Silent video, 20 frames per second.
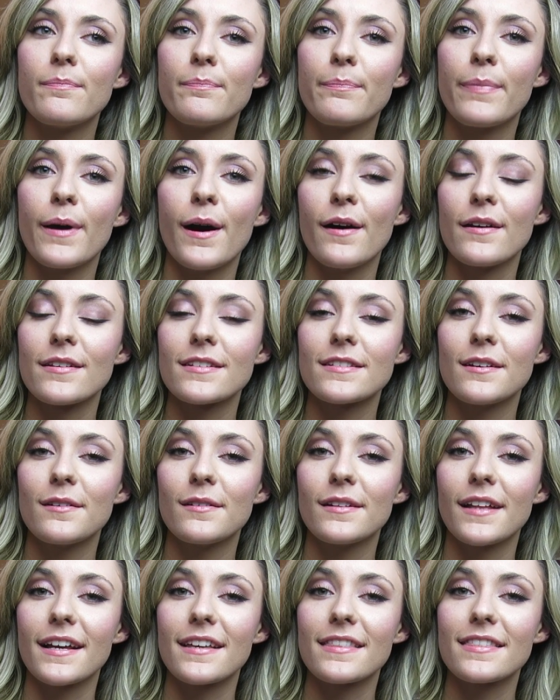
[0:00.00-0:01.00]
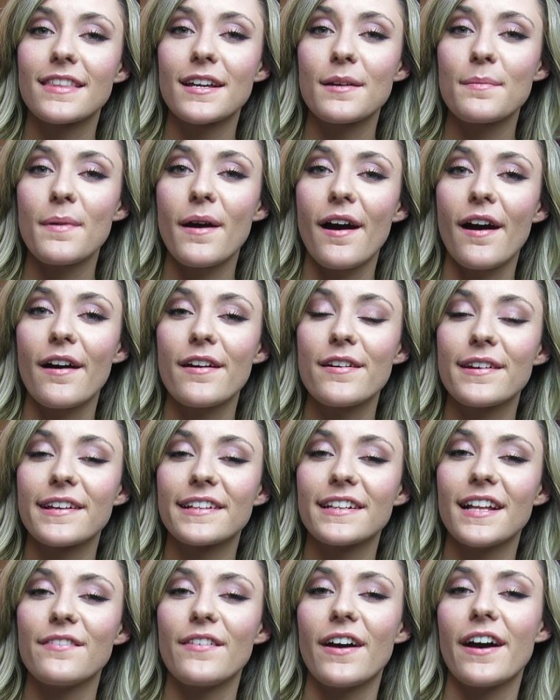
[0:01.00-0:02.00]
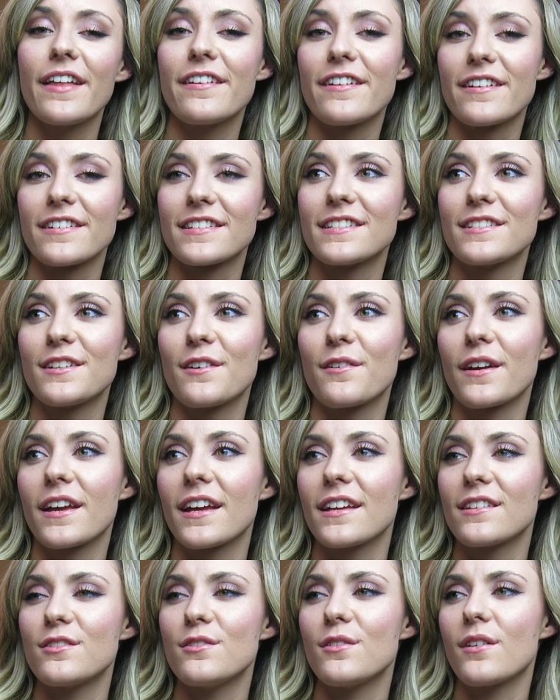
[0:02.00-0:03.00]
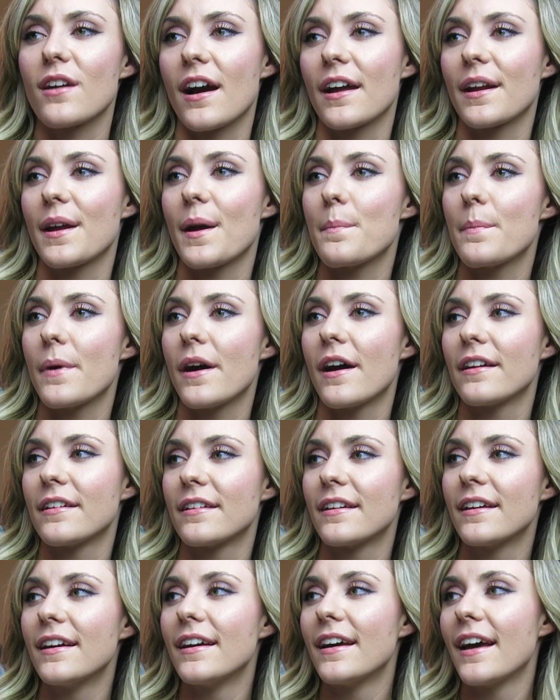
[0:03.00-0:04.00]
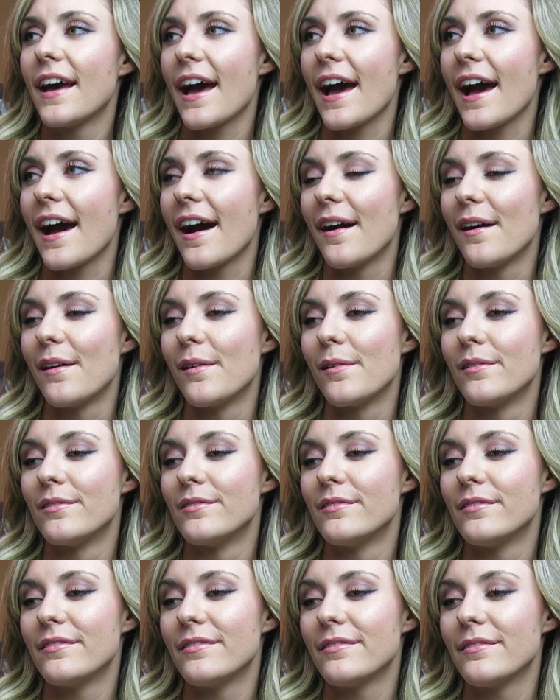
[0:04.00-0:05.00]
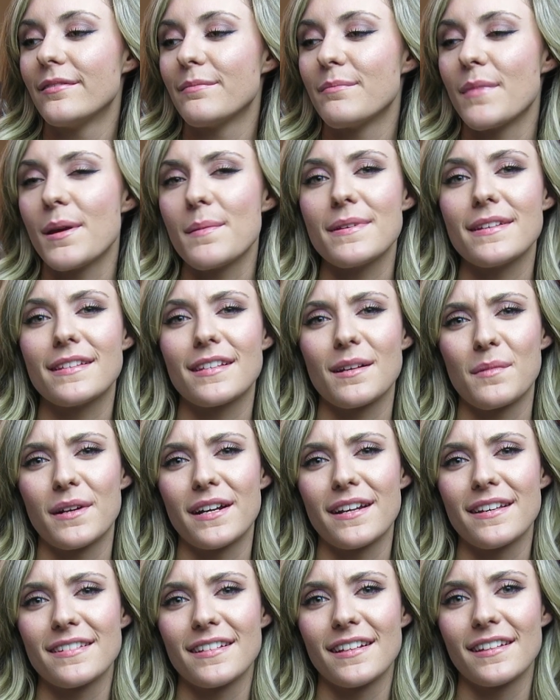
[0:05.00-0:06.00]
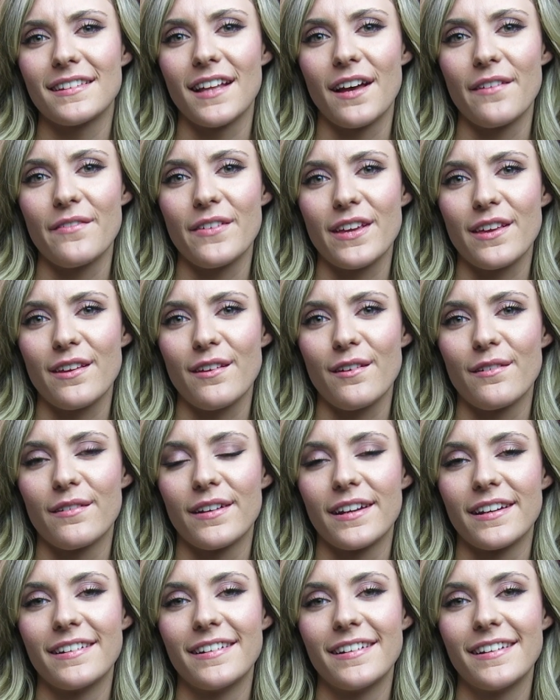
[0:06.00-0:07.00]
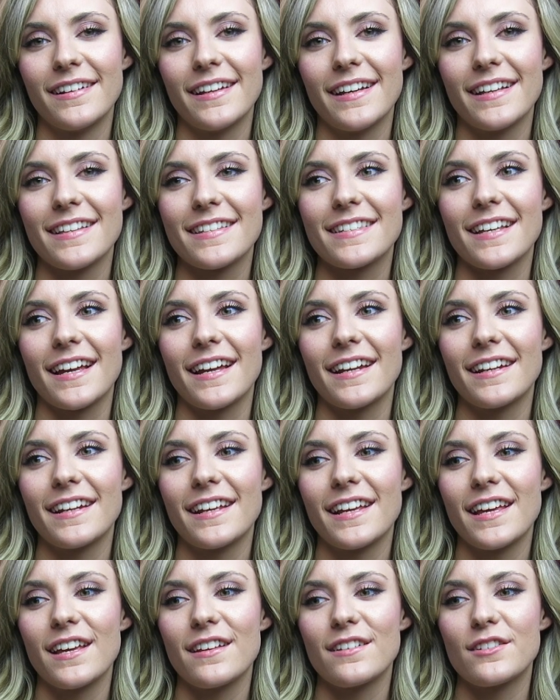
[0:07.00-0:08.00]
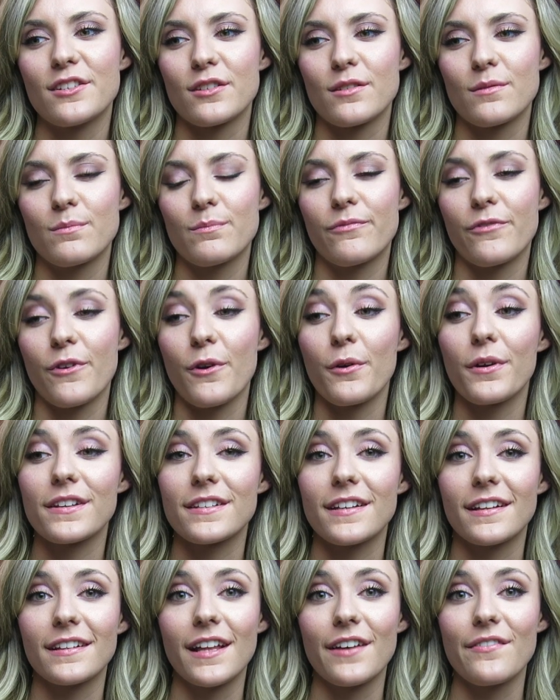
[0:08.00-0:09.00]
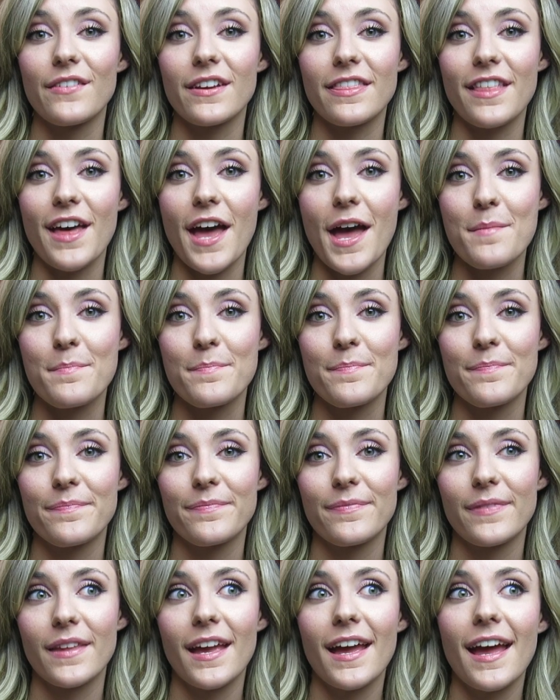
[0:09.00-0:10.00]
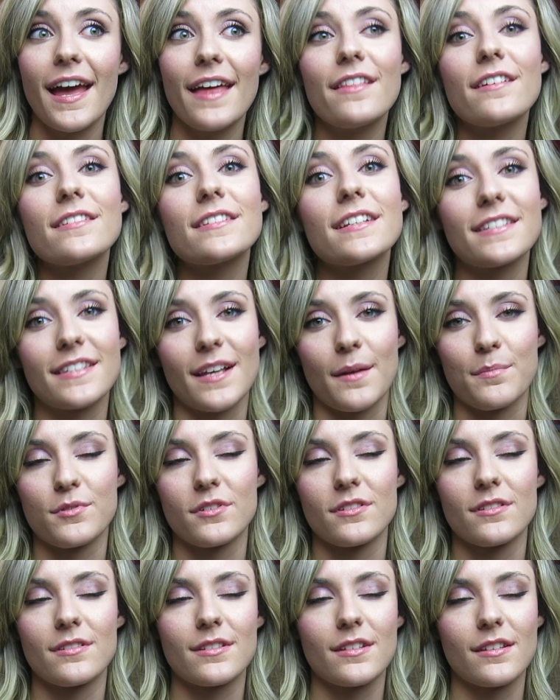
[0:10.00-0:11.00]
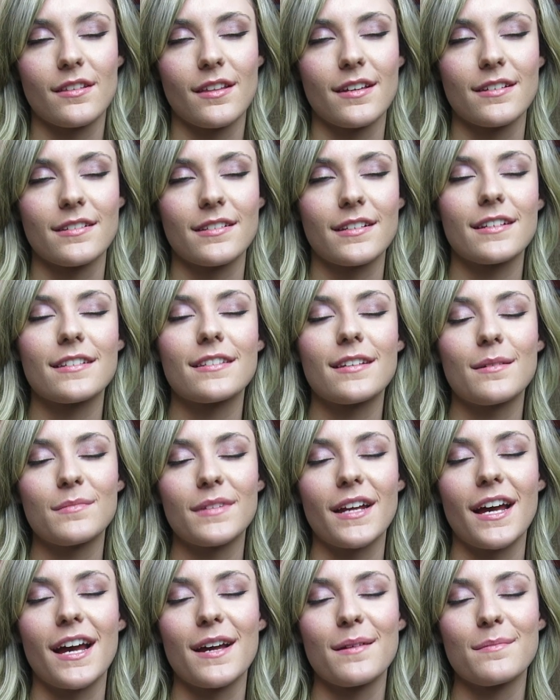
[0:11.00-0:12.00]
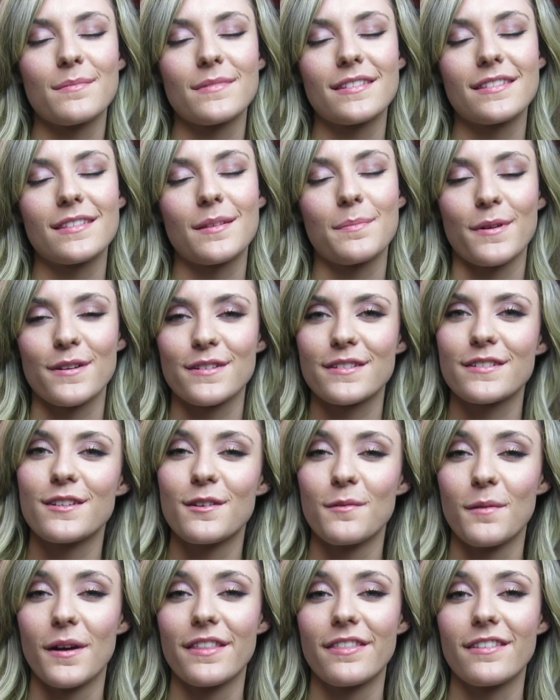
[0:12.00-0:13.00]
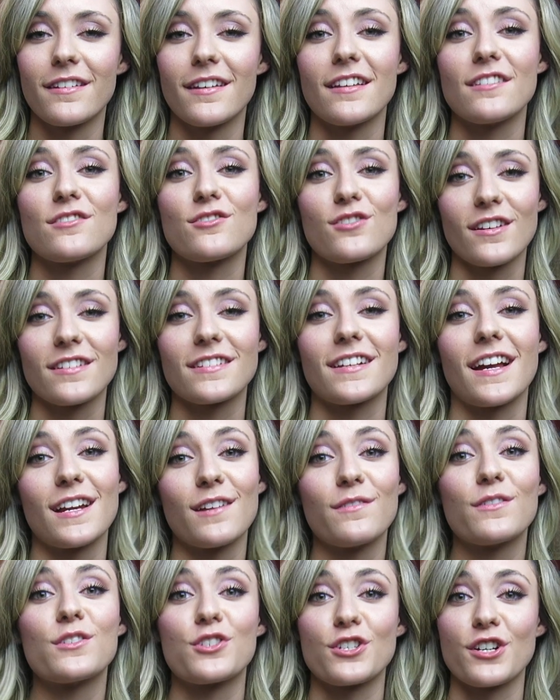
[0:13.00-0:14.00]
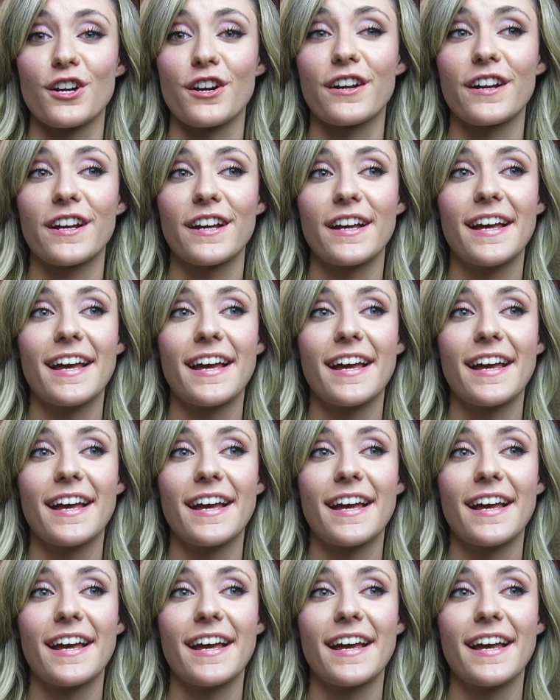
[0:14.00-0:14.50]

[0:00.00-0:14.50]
but also like think about how you can love others, and don't get too caught up on how maybe someone isn't loving you, and instead just focus on loving them. And there's exceptions to this, because sometimes the person you're with is just kind of a jerk